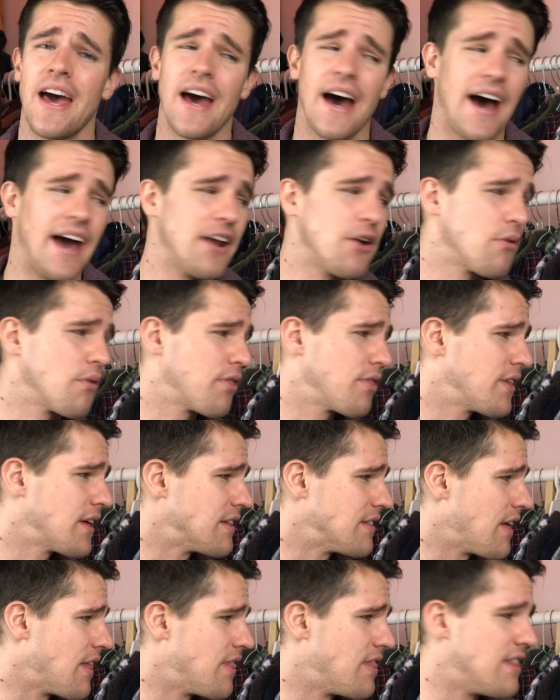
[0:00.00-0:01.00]
I don't
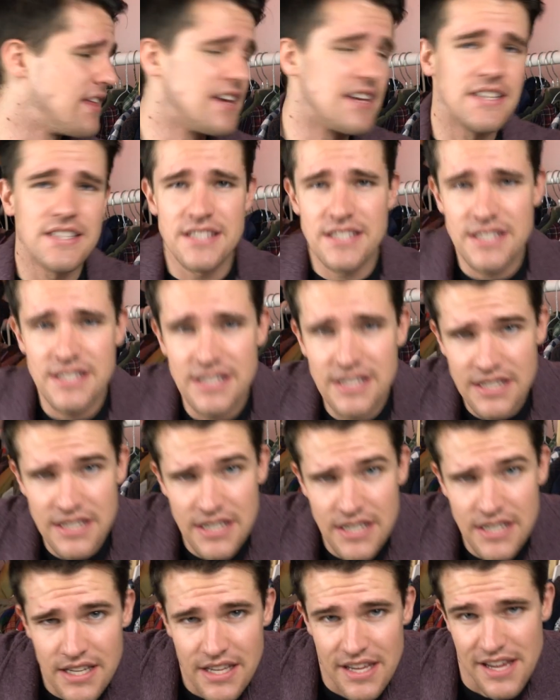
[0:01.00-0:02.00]
think that this
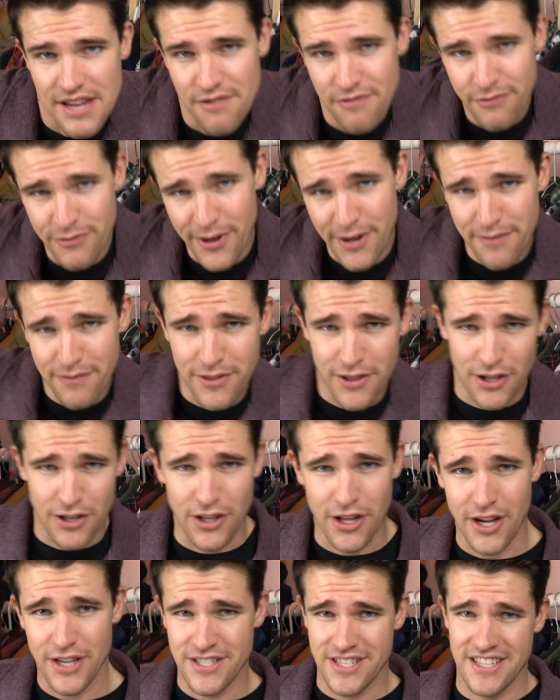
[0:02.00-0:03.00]
in front of the
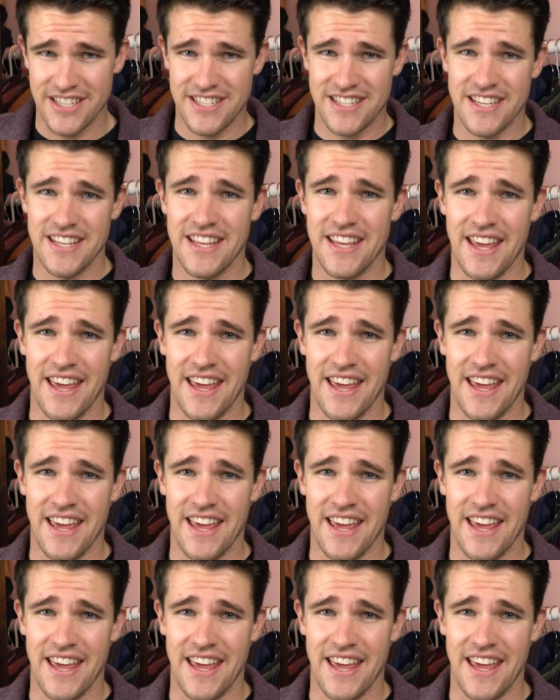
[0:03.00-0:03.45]
closet